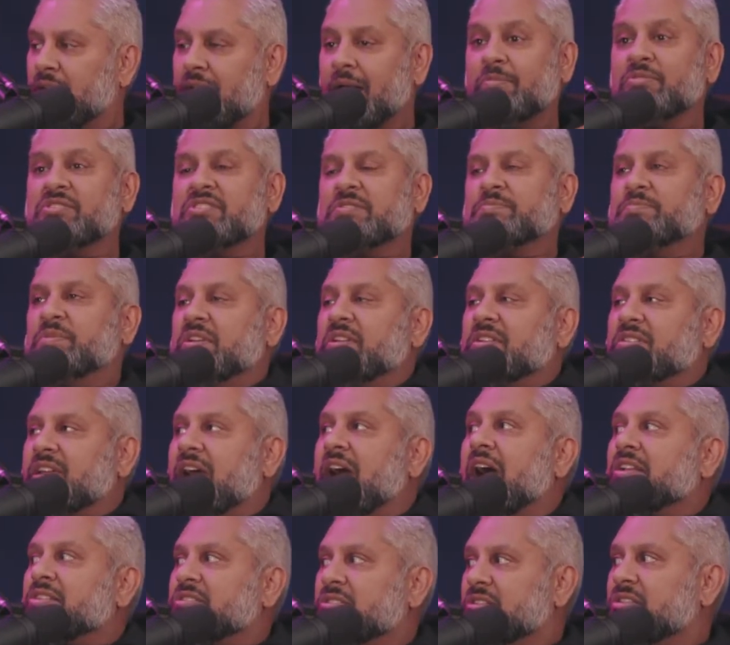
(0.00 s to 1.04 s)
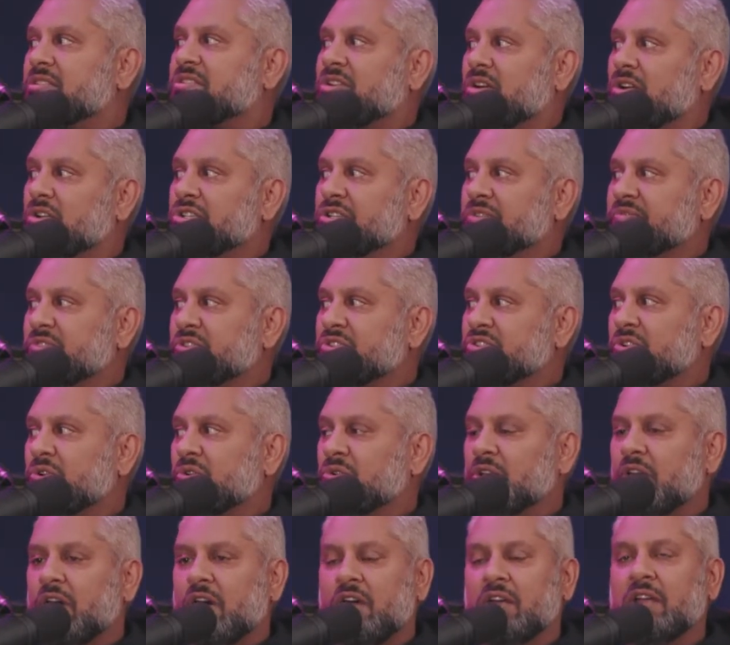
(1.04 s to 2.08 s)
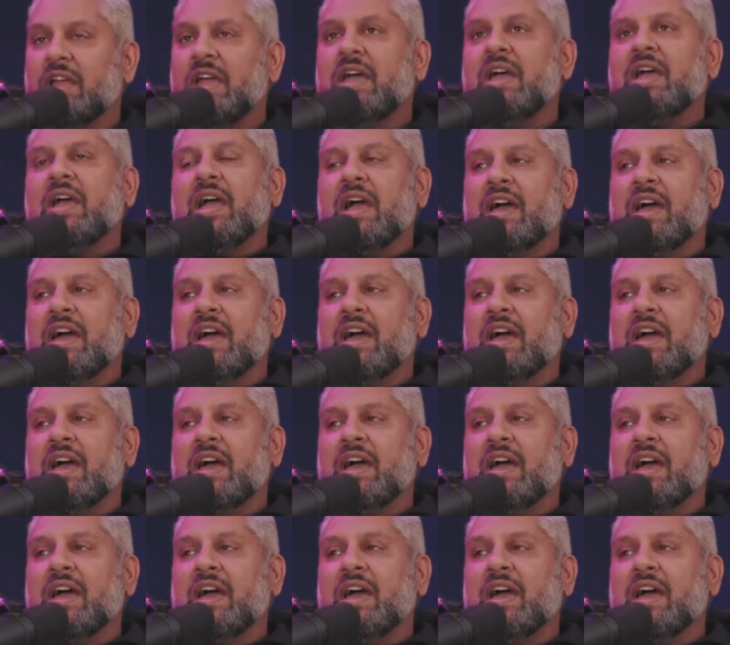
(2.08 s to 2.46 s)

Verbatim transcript: I've right. just been attached to this culture for so long, yep.